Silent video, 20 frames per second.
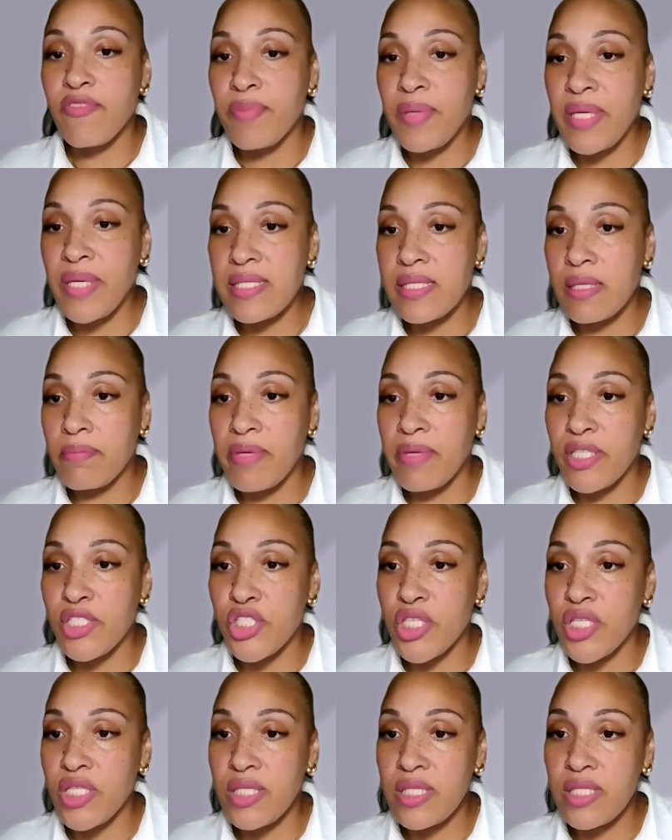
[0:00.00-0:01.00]
RFP
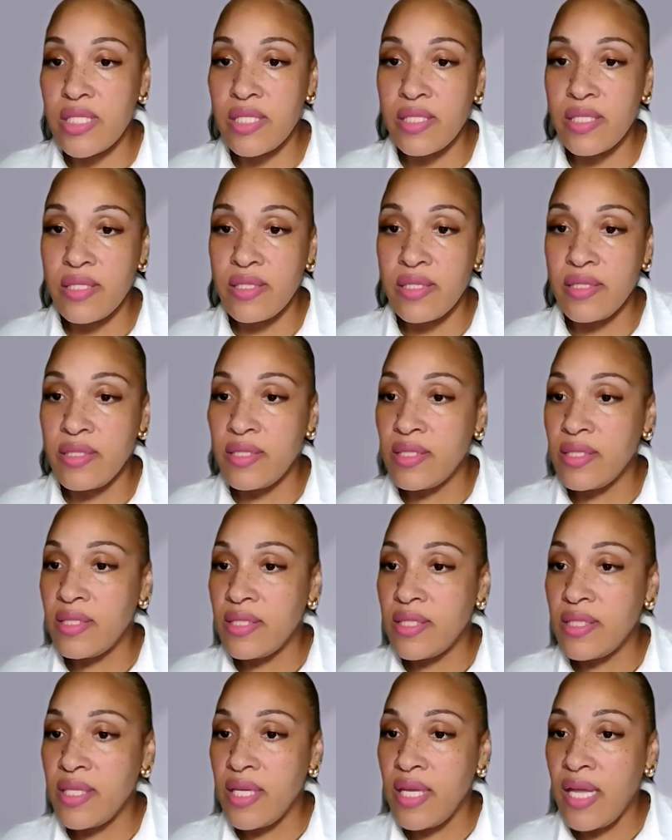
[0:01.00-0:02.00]
submissions.
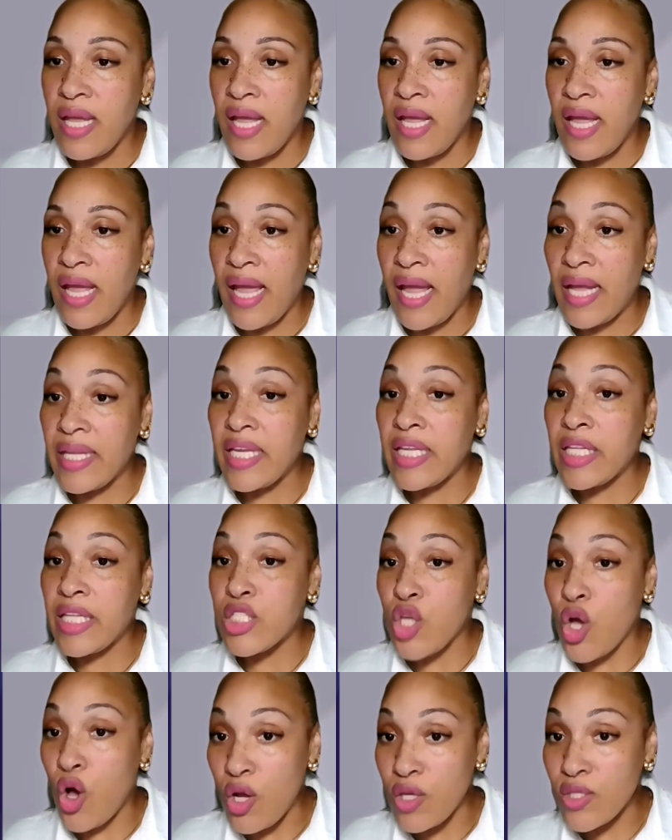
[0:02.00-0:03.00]

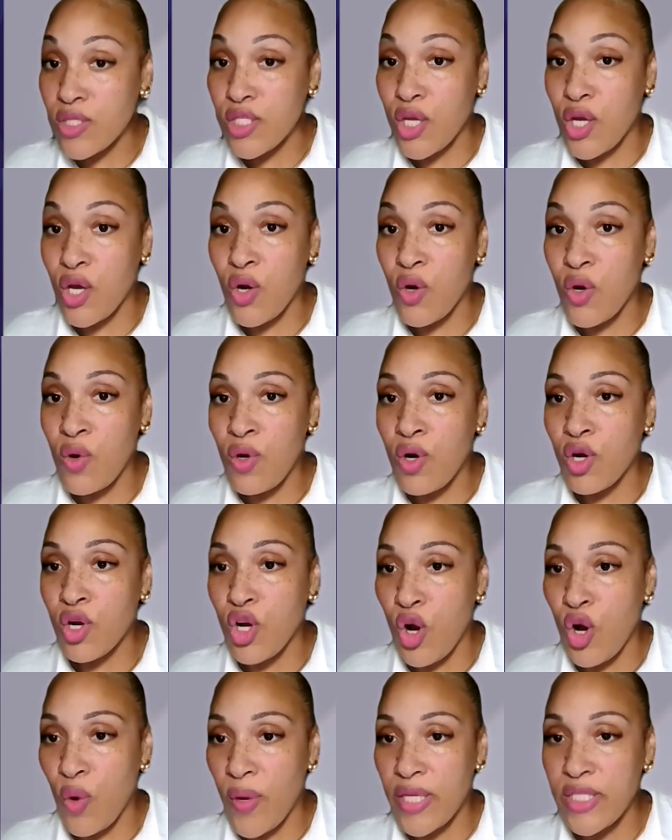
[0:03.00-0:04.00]
And it is
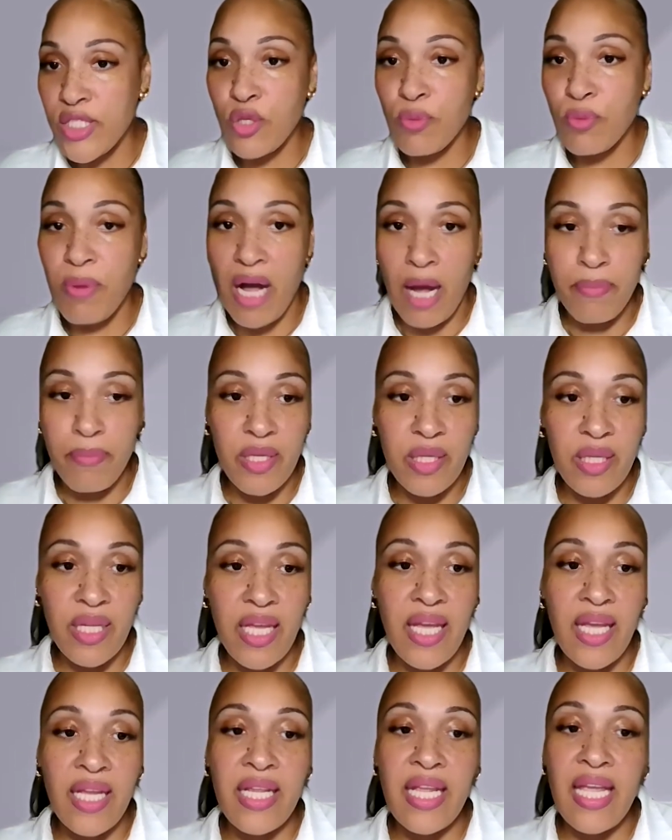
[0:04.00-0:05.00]
also going to
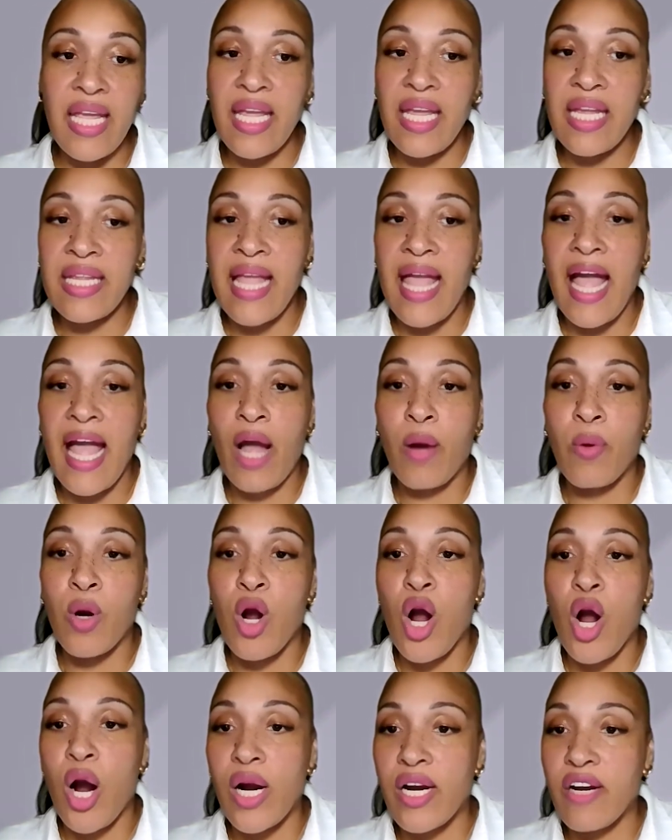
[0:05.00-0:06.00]
populate in
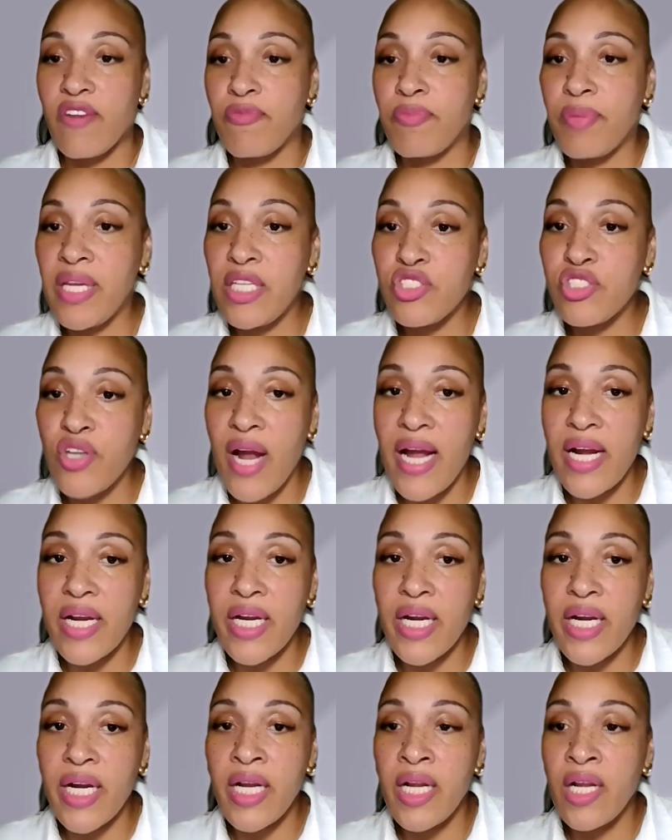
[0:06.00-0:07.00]
our RFP
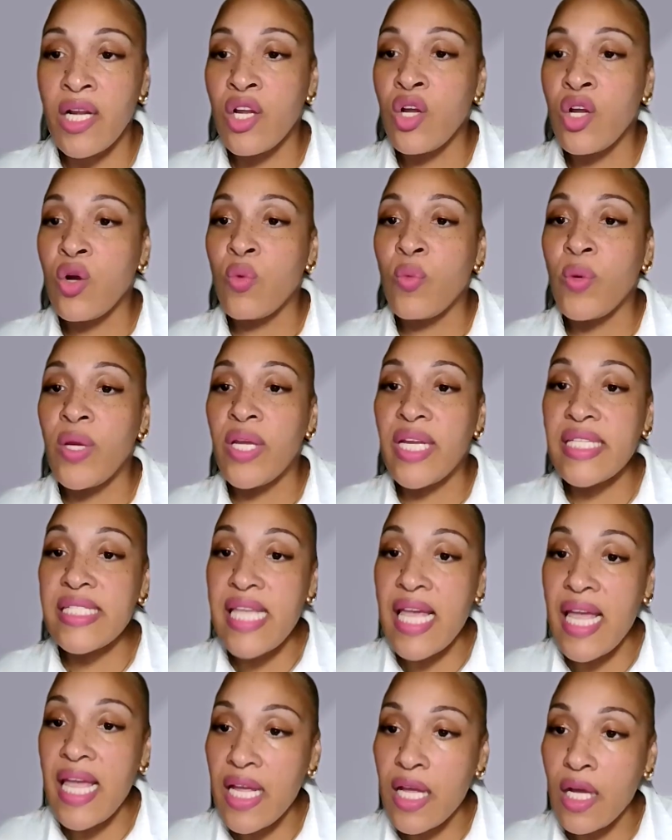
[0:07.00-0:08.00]
tracker.
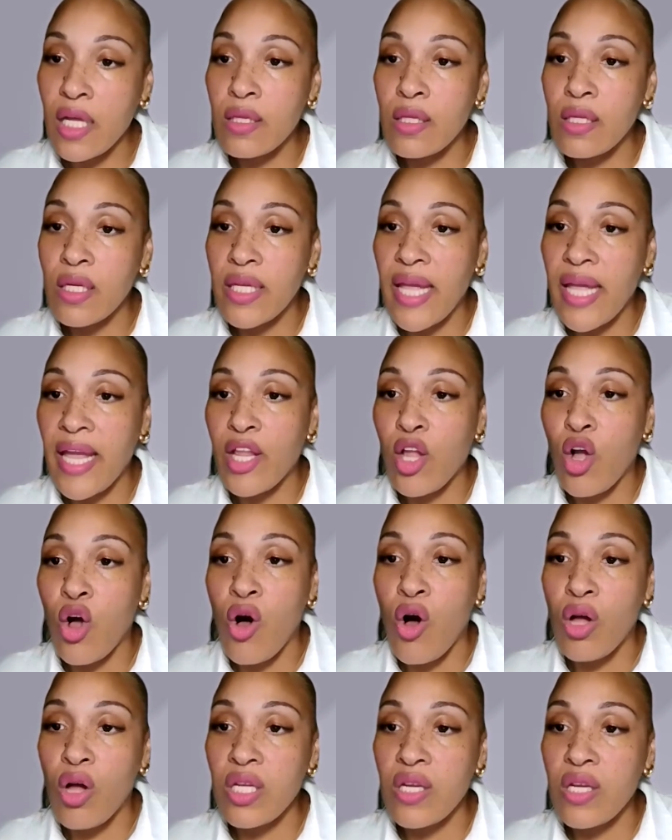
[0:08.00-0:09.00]
We can take a look
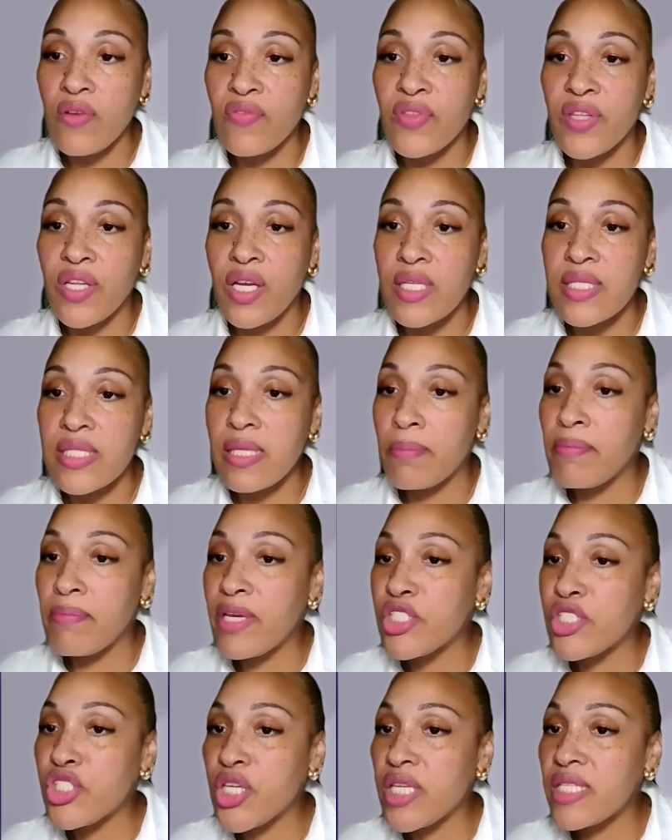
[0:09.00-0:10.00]
at all of the
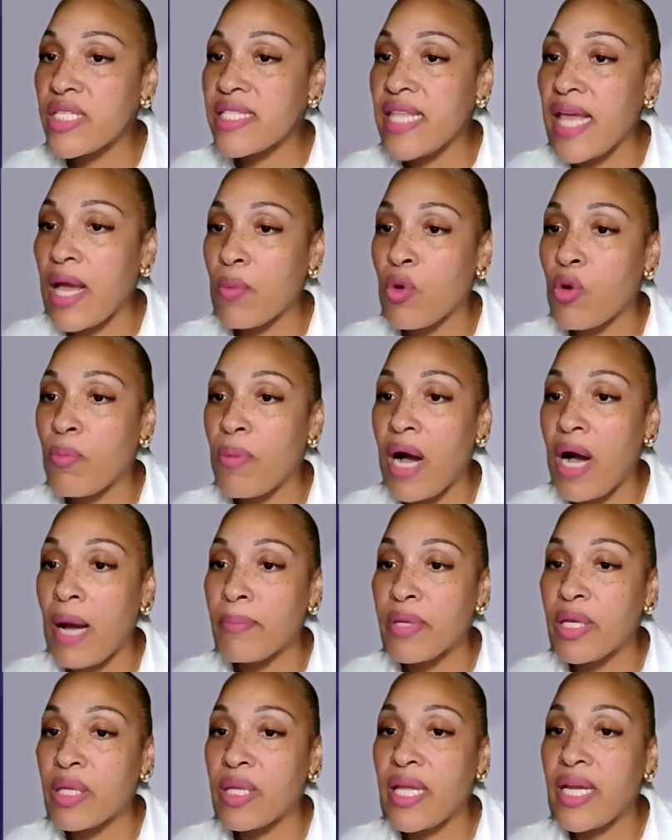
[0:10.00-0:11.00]
submissions that
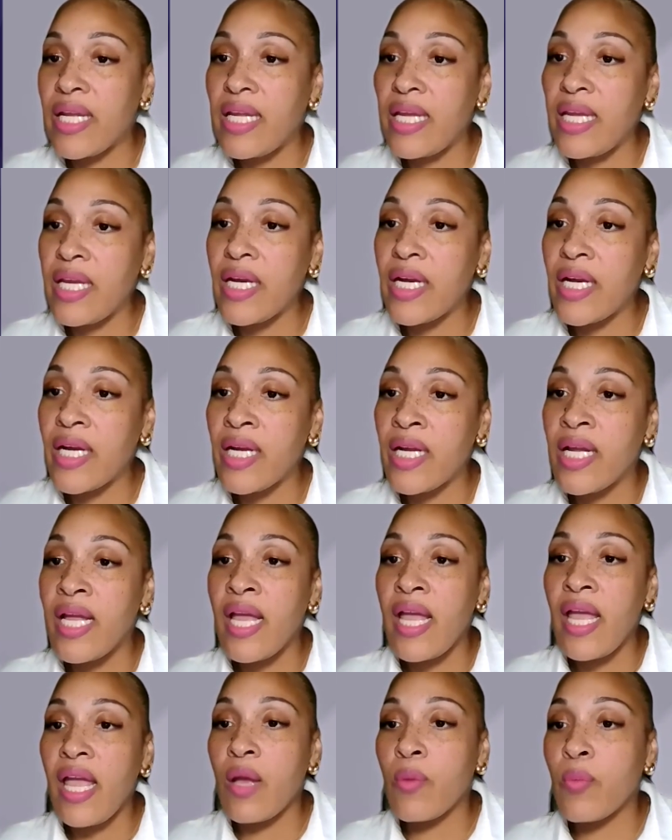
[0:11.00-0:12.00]
will populate
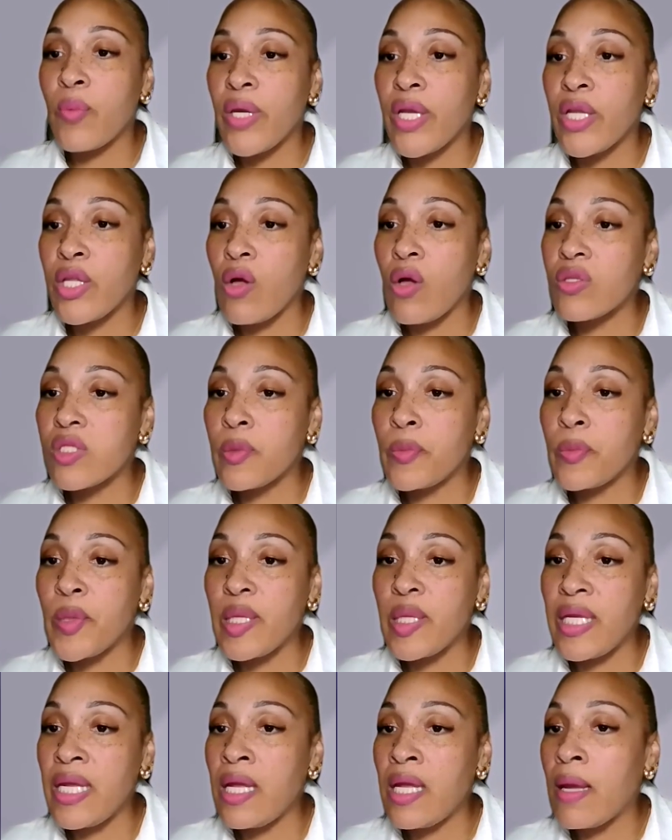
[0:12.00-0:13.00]
here, and we can
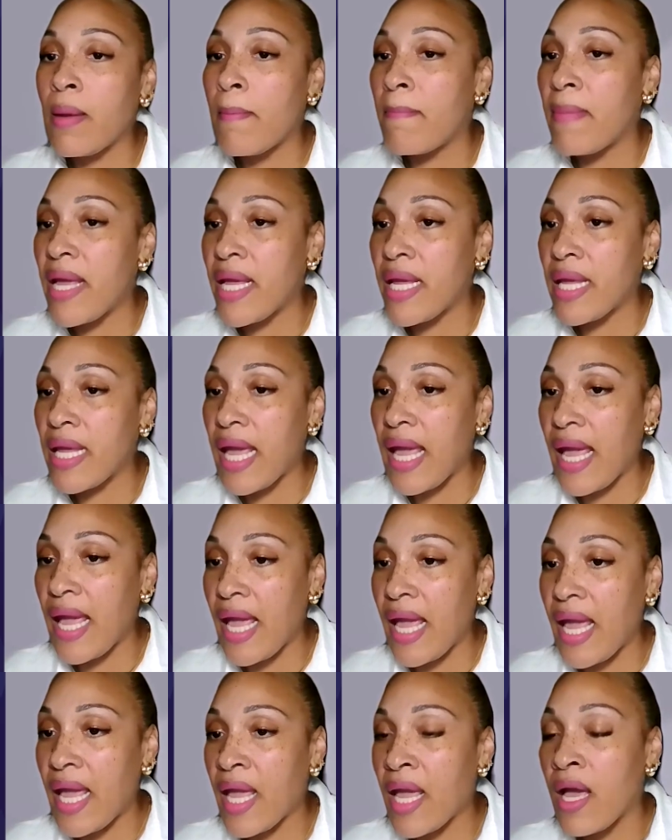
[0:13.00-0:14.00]
ultimately
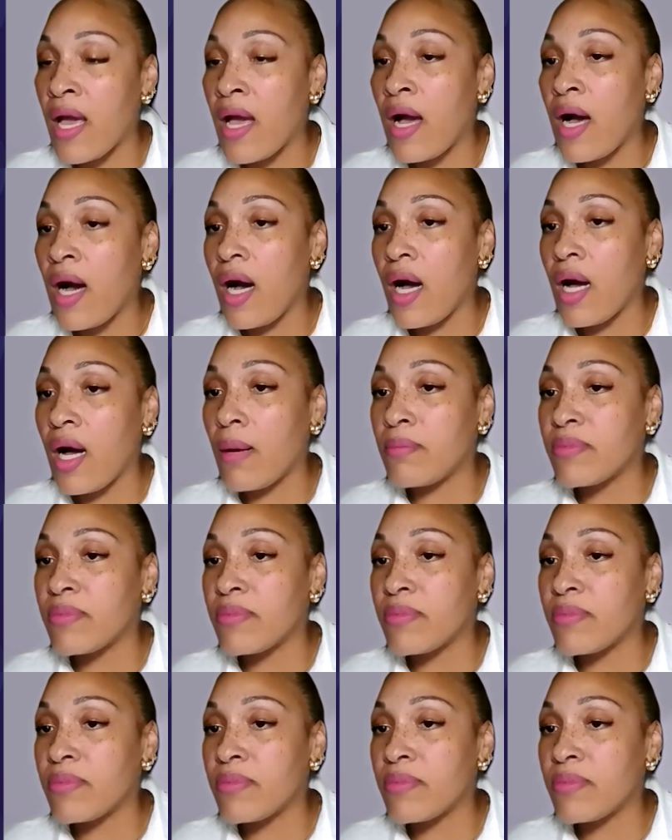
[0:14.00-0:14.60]
make a